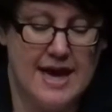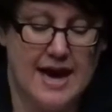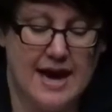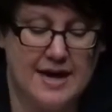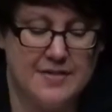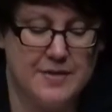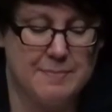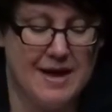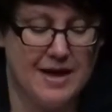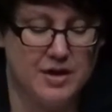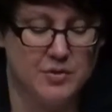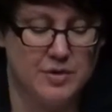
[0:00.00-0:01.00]
The
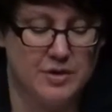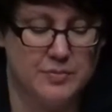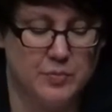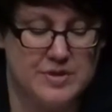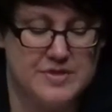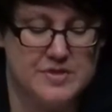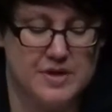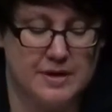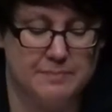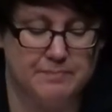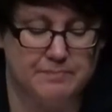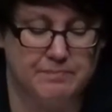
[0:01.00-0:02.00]
panel was
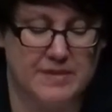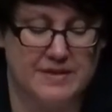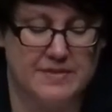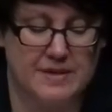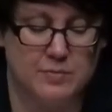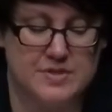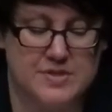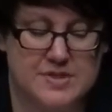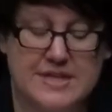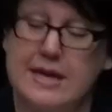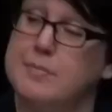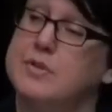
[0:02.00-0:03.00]

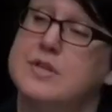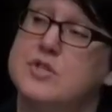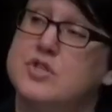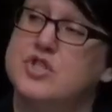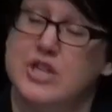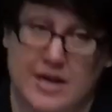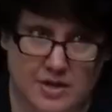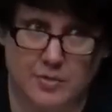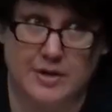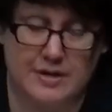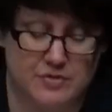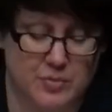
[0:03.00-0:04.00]
tabled in
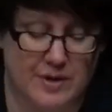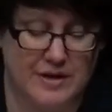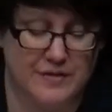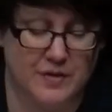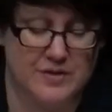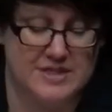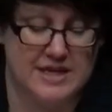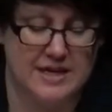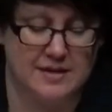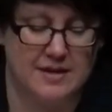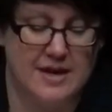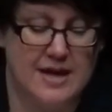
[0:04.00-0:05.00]
January of
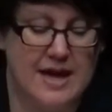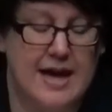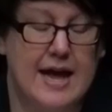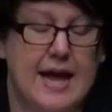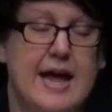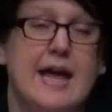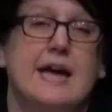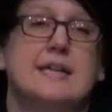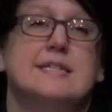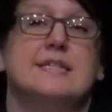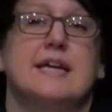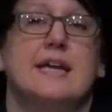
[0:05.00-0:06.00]
2013,
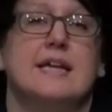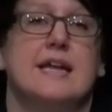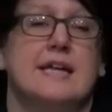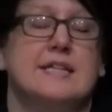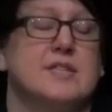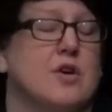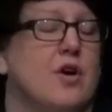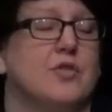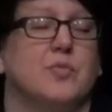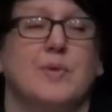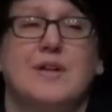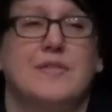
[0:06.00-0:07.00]
and it's
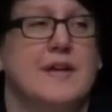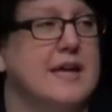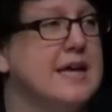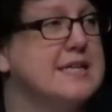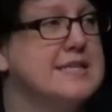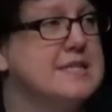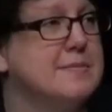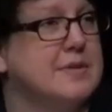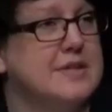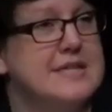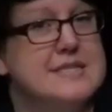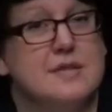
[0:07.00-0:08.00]
called Rethinking
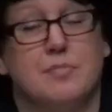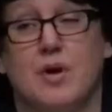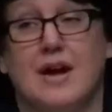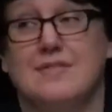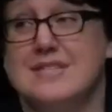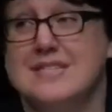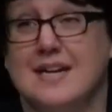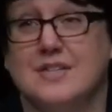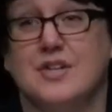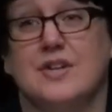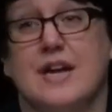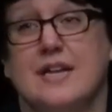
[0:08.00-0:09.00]
Disabilities in the Private
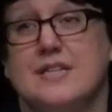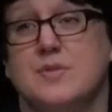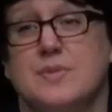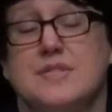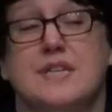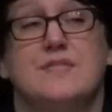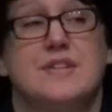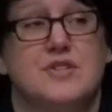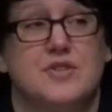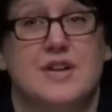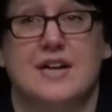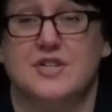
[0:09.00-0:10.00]
Sector, and it's received
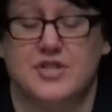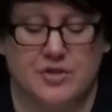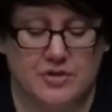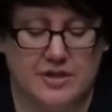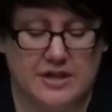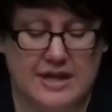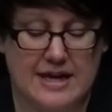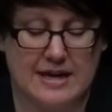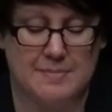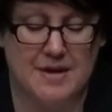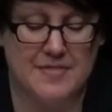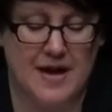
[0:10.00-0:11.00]
international
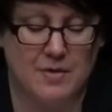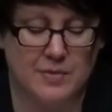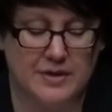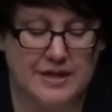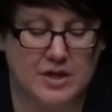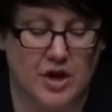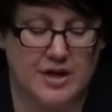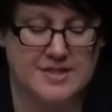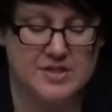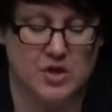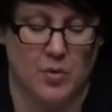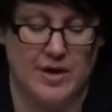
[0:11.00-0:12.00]
acclaim. And that really got
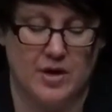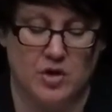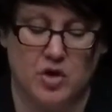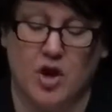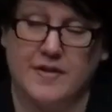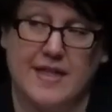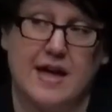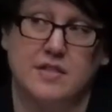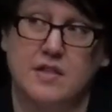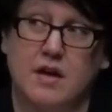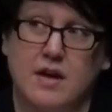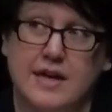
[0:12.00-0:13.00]
us going along that
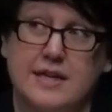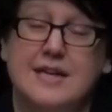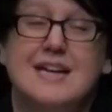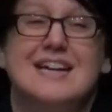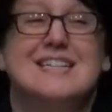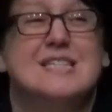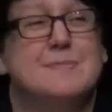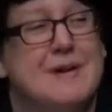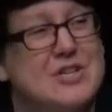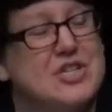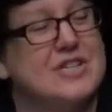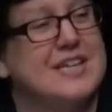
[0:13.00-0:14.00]
line,
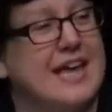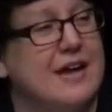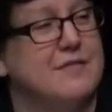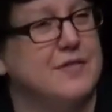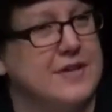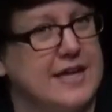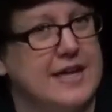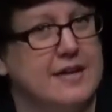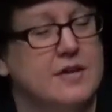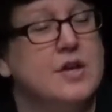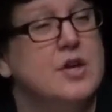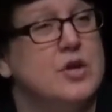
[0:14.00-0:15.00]
especially Ken
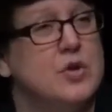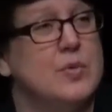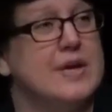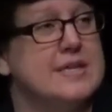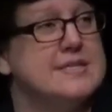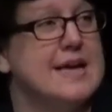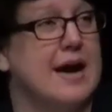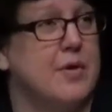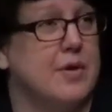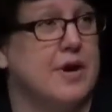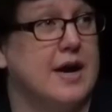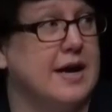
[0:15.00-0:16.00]
Ferdine, who is
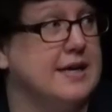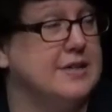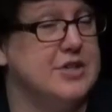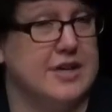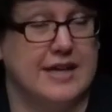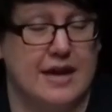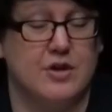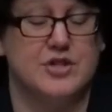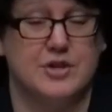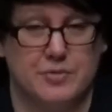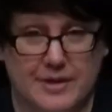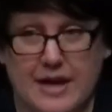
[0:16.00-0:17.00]
again, our
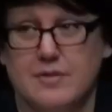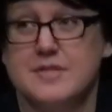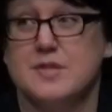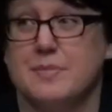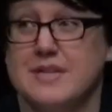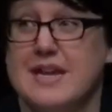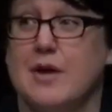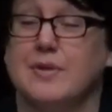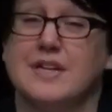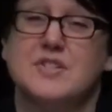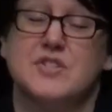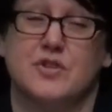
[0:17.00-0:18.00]
general counsel, but now
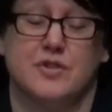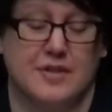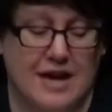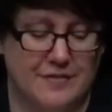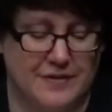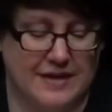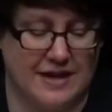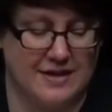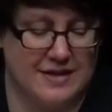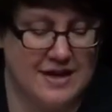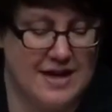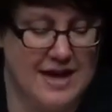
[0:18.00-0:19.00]
an external advocate.